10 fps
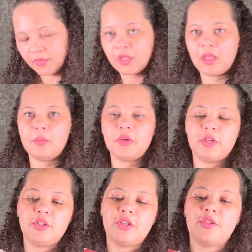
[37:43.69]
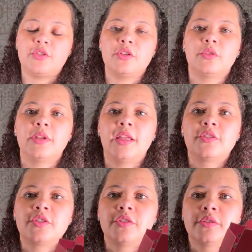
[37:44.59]
I'm gonna just show that
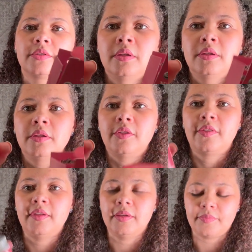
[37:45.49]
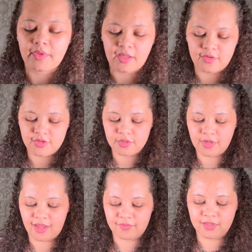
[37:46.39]
to you. You see, I still
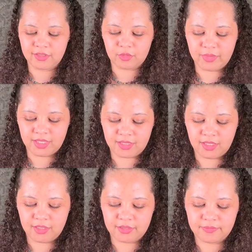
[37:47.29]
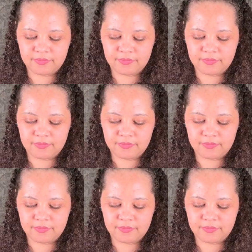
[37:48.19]
have a little bit here.